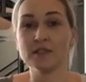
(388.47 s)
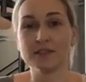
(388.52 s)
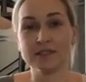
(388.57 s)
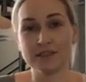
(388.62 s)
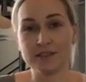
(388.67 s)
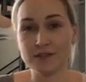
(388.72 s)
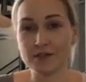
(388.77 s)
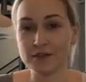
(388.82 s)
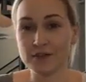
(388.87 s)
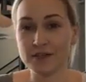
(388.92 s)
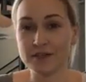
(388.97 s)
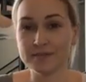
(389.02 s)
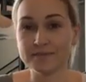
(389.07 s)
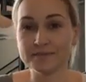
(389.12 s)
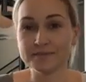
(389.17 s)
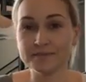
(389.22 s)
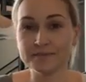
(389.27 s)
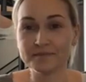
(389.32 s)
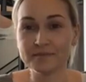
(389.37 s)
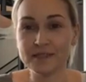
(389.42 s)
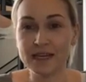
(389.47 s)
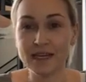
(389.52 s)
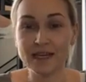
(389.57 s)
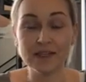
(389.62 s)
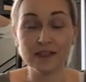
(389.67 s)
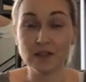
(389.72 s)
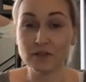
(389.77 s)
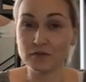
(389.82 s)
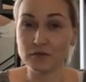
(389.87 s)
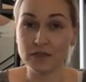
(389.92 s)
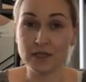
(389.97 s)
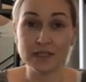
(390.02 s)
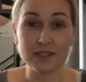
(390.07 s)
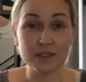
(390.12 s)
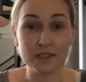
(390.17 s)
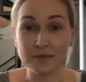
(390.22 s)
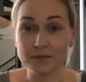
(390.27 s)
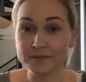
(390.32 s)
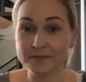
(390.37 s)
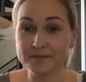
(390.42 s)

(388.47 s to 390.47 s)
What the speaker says: industry and I love what I do.